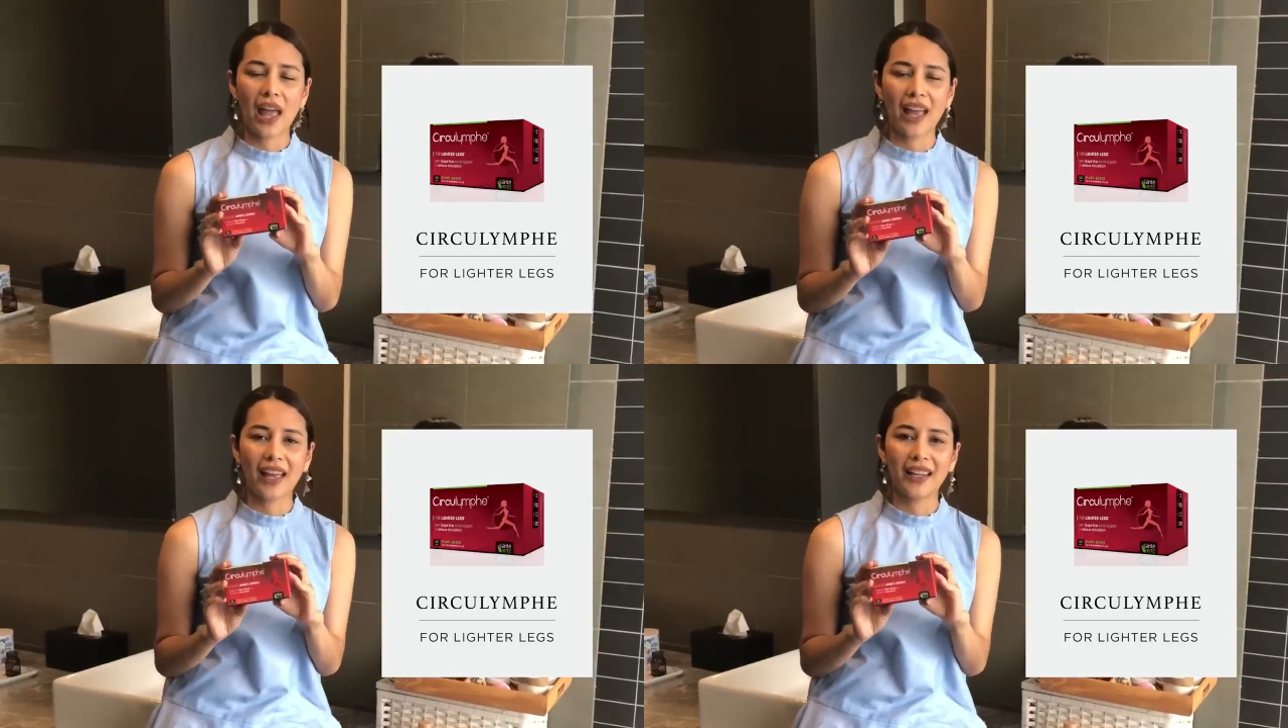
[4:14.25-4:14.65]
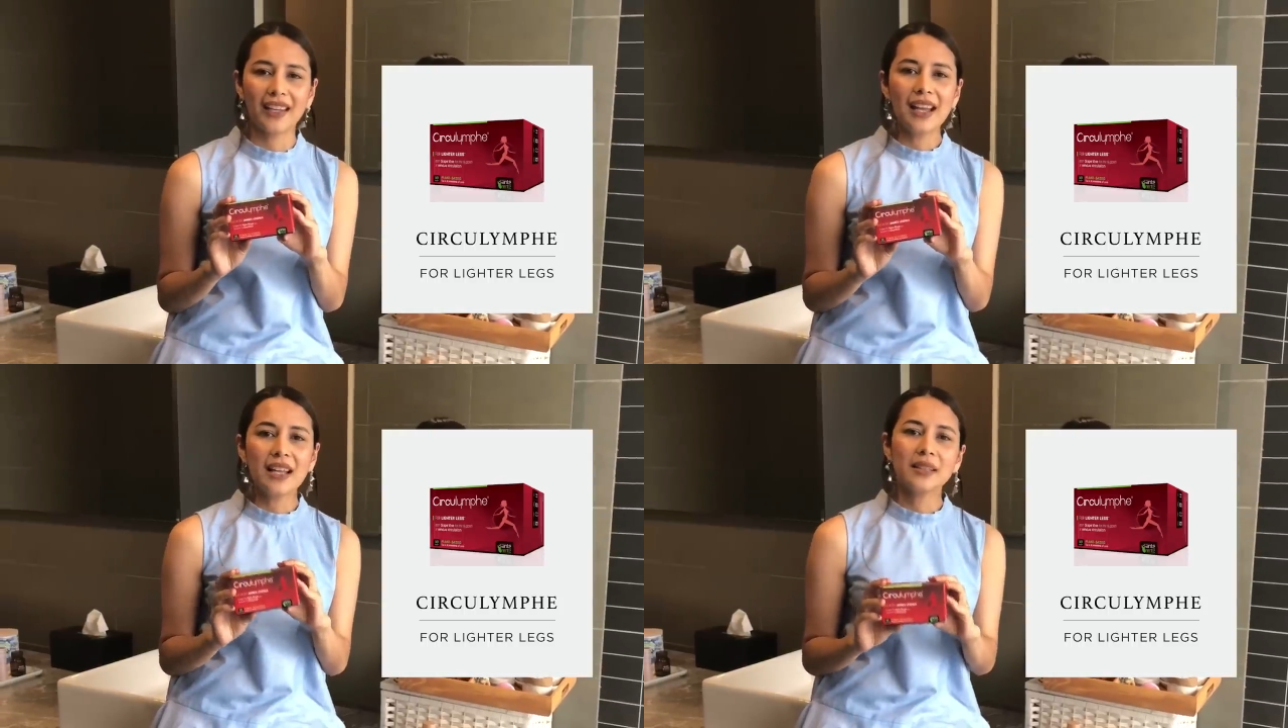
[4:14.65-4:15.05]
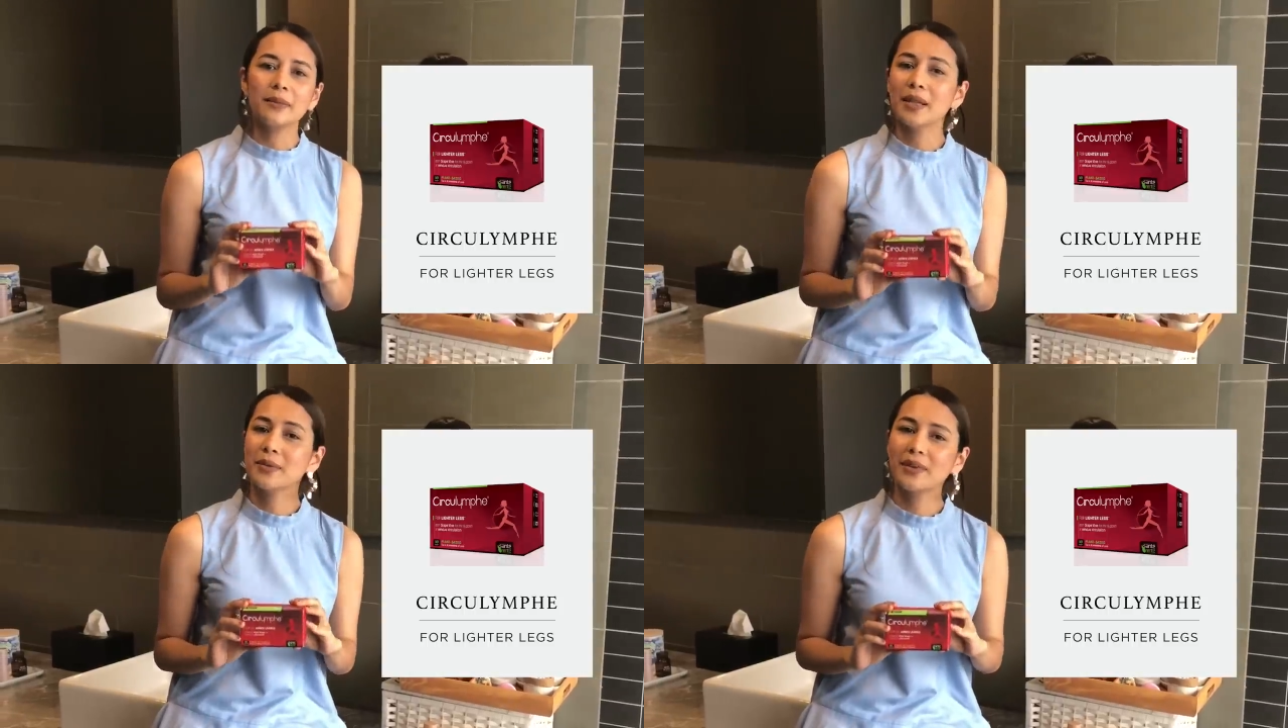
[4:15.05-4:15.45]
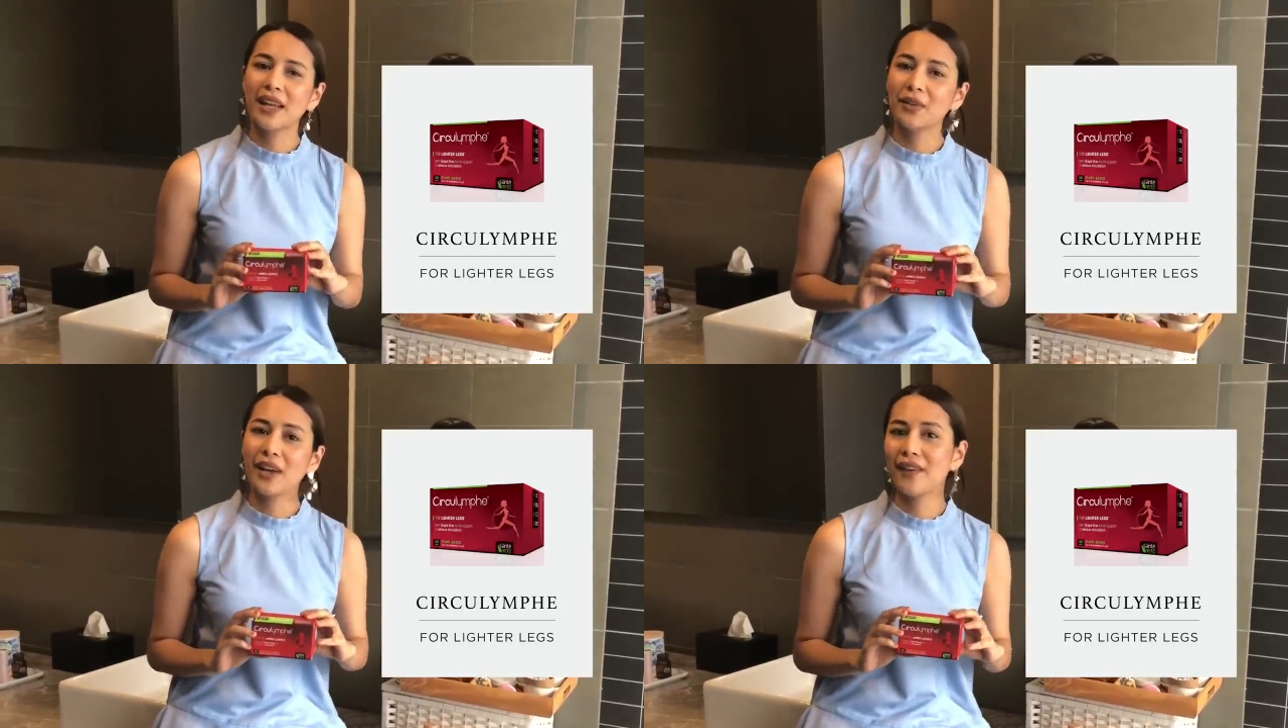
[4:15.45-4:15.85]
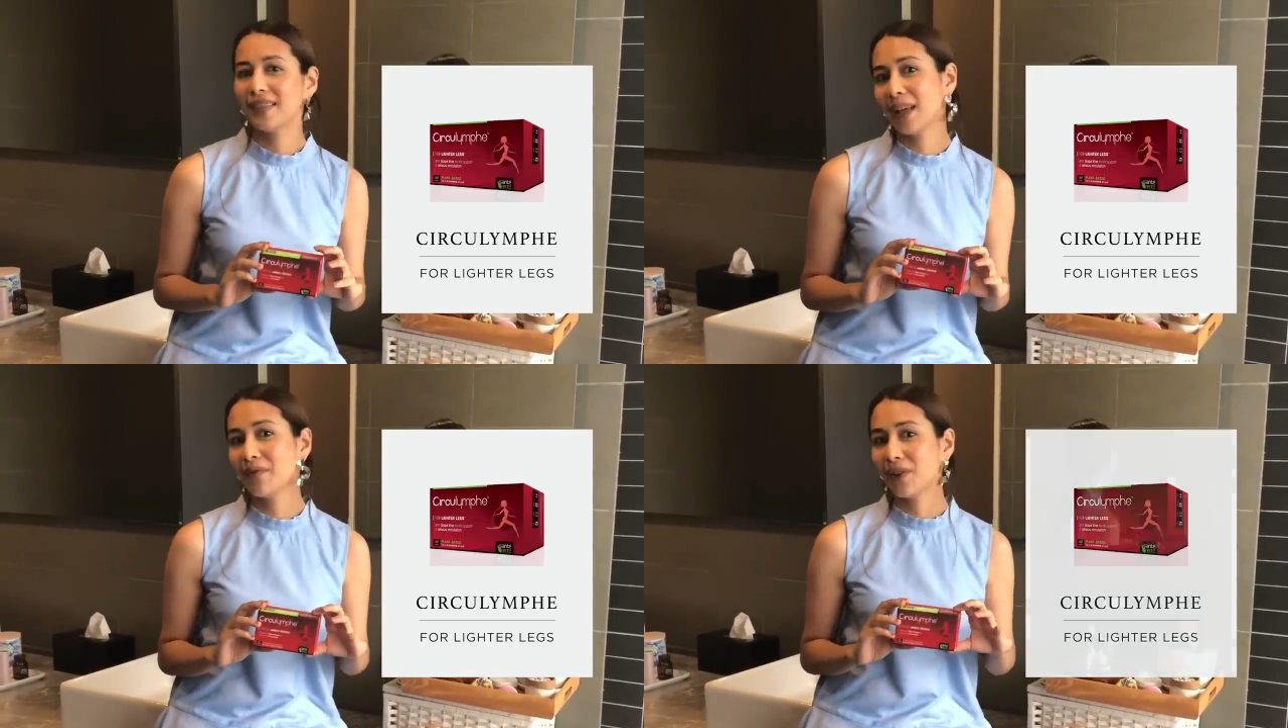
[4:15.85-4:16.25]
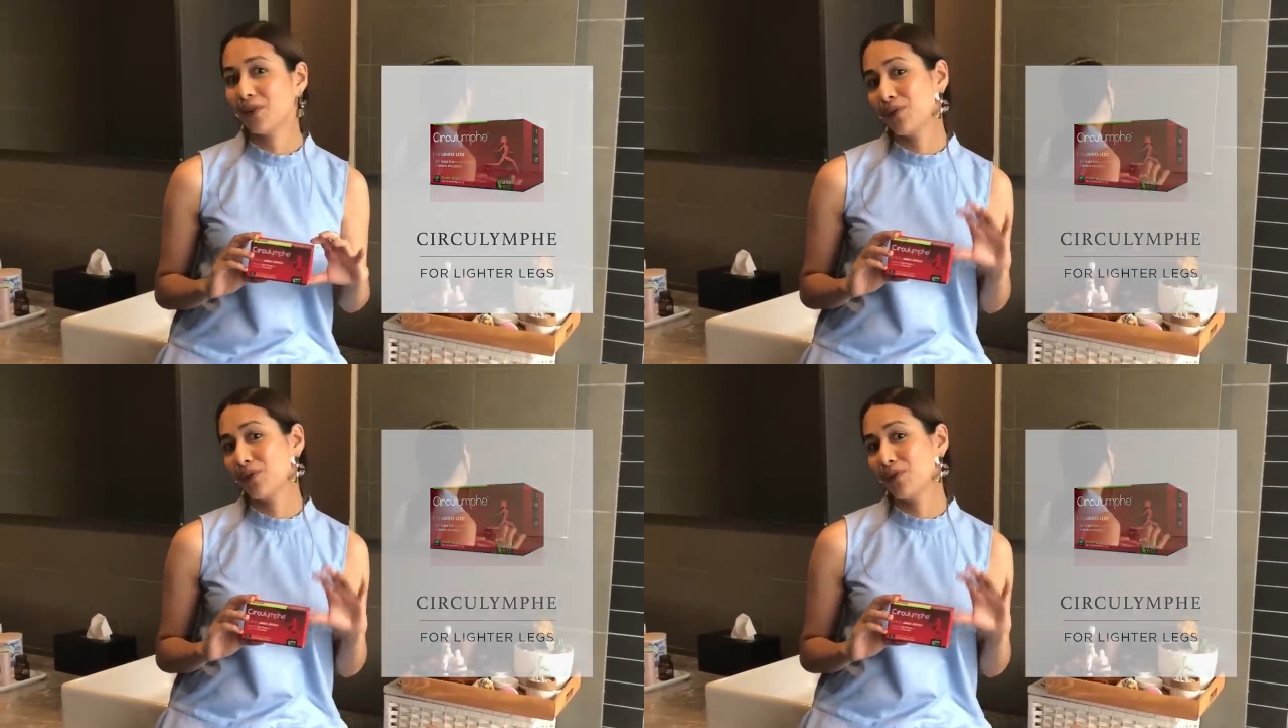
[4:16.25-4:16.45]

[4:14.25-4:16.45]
and sometimes when I don't have time for a